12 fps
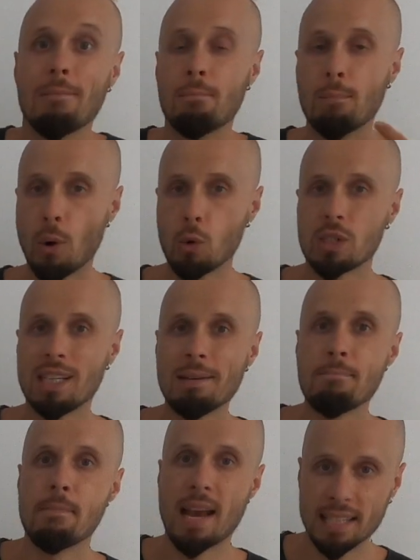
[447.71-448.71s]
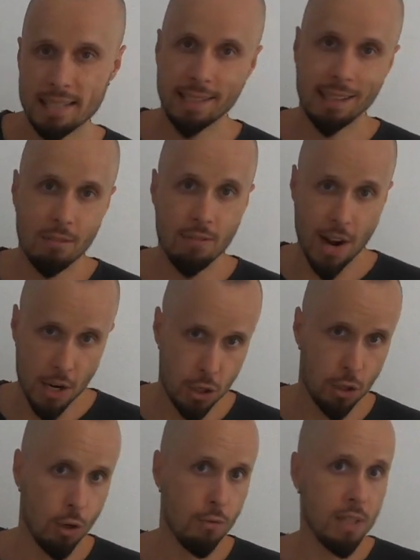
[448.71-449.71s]
mostly Mexican
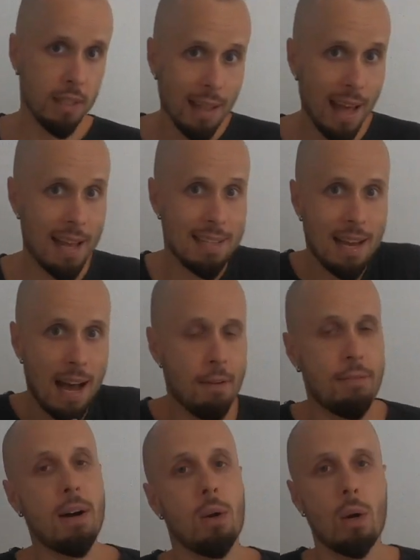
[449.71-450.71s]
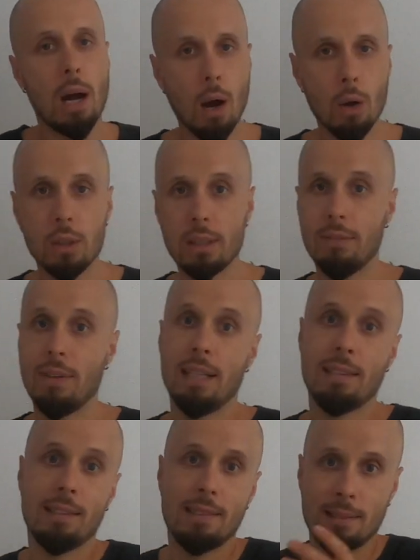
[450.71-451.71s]
version of it, as I found out
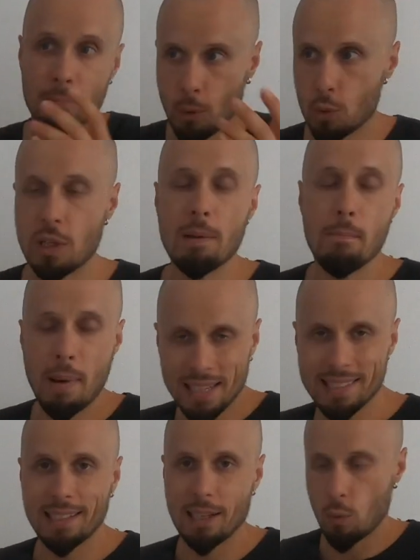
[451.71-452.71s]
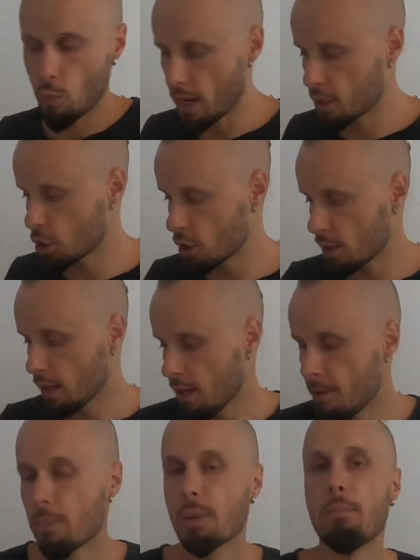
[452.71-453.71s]
that it's mostly Mexican version
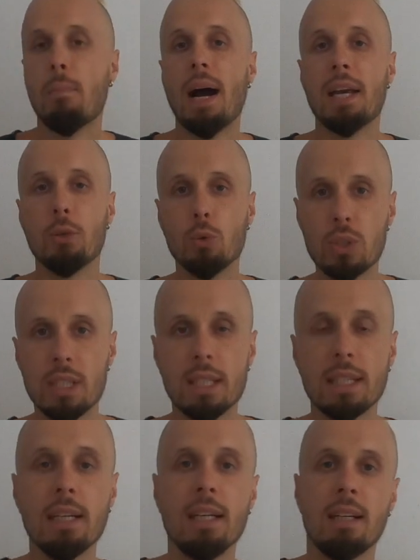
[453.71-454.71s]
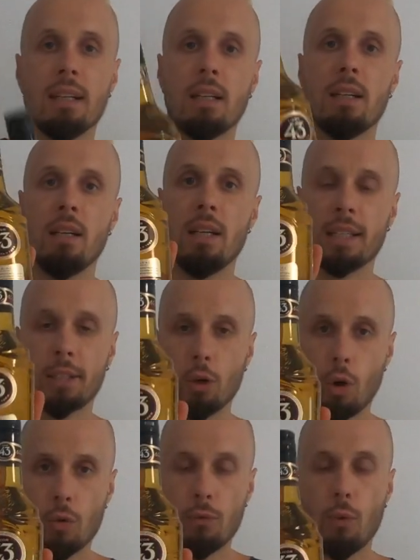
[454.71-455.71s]
by using
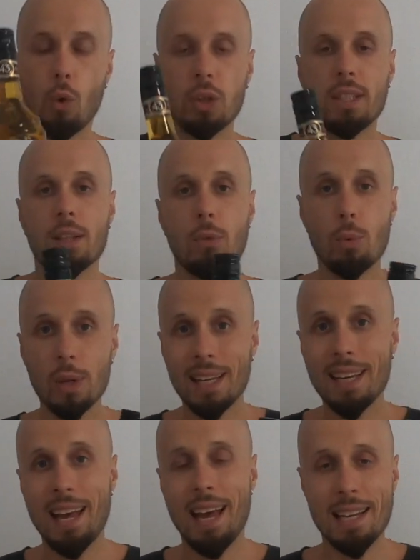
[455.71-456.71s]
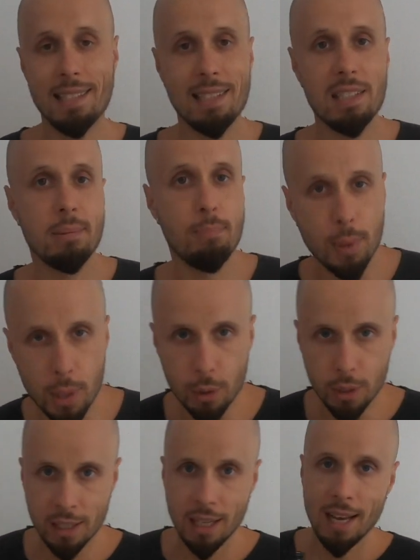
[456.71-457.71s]
liqueur 43 as a spirit.